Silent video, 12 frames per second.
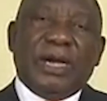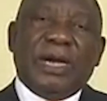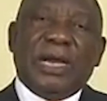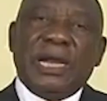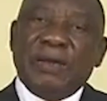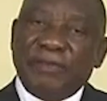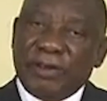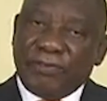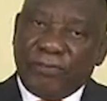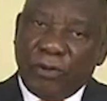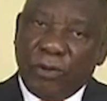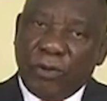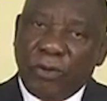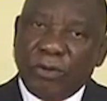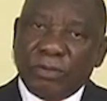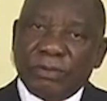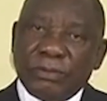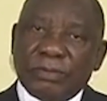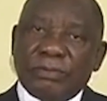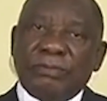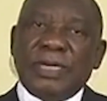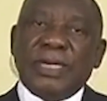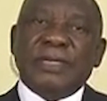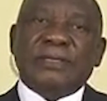Level 4
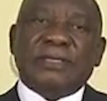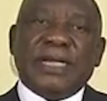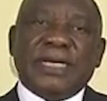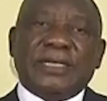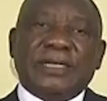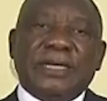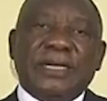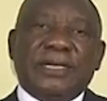means that